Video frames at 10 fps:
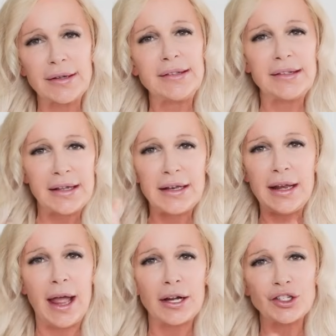Let's see it
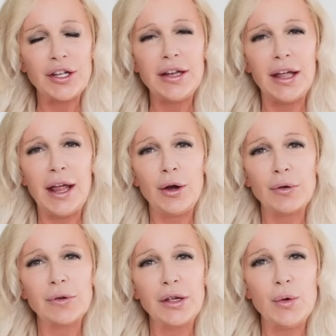in action and how
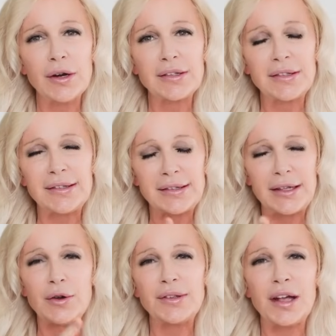it really works. Let's see those